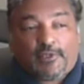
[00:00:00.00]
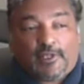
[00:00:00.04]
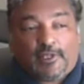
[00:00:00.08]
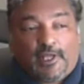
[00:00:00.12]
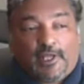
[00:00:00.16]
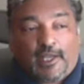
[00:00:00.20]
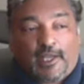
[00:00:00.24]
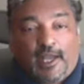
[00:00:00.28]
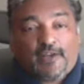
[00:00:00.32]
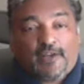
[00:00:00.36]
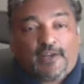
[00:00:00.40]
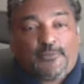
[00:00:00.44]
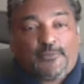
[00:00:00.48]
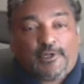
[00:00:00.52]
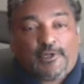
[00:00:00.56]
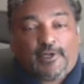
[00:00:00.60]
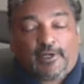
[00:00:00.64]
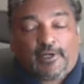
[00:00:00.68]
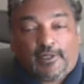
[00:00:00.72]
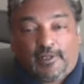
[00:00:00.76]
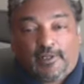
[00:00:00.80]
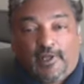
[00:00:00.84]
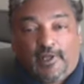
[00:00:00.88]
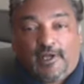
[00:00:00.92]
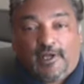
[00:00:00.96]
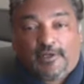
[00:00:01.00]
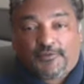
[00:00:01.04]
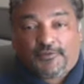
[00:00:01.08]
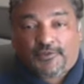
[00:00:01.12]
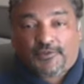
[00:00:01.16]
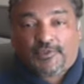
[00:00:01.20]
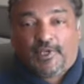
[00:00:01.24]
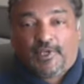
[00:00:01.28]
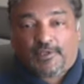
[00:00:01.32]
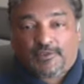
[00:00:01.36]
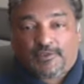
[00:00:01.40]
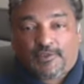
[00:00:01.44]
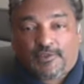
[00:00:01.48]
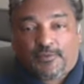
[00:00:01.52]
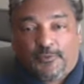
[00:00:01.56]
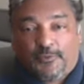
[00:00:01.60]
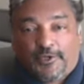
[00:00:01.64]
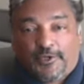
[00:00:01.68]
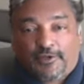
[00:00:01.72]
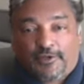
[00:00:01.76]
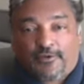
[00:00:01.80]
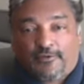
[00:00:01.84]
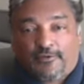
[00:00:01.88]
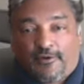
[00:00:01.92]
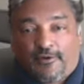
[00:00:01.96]
Like, I've been on a lot of sets in my
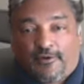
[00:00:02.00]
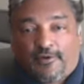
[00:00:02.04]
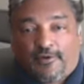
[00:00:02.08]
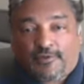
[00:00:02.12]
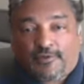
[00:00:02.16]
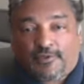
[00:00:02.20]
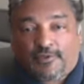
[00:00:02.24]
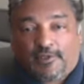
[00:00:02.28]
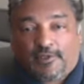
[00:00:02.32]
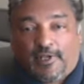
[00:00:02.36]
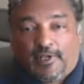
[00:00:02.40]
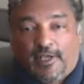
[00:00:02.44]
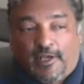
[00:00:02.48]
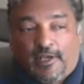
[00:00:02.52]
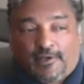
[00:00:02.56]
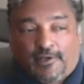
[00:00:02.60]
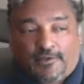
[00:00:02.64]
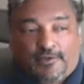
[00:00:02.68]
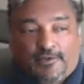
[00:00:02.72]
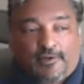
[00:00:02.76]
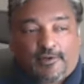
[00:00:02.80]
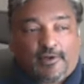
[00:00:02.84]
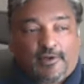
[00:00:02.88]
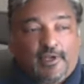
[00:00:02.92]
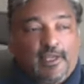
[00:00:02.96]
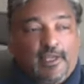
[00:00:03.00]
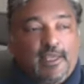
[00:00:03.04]
career as an actor,